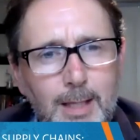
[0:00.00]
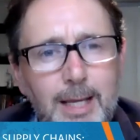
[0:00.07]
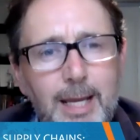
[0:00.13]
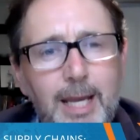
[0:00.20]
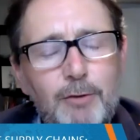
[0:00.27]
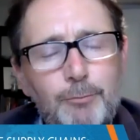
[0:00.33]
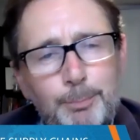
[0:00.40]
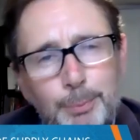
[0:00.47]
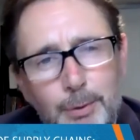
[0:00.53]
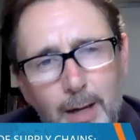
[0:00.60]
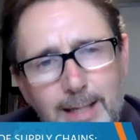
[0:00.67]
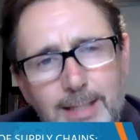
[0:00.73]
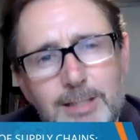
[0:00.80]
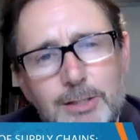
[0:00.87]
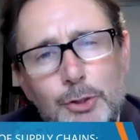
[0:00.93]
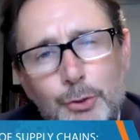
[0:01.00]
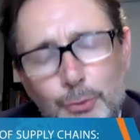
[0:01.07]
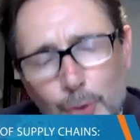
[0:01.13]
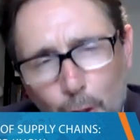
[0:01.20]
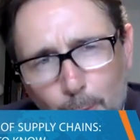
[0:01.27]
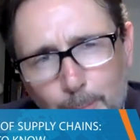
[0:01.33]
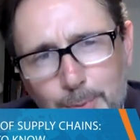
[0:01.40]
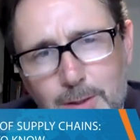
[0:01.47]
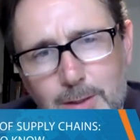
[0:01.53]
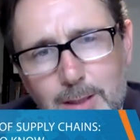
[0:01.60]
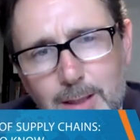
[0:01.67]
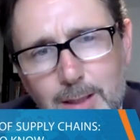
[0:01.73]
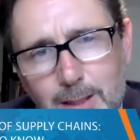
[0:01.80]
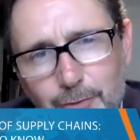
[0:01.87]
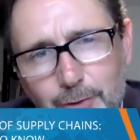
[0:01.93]
If price drops
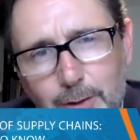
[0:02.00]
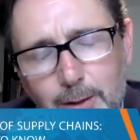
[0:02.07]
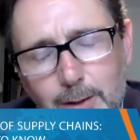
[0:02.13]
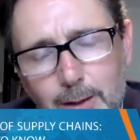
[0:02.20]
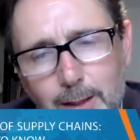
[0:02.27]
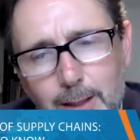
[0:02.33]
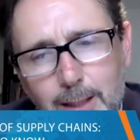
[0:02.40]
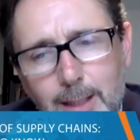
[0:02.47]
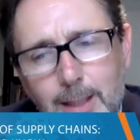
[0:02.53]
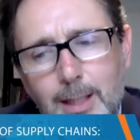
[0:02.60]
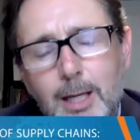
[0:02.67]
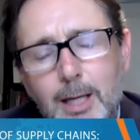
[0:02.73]
significantly,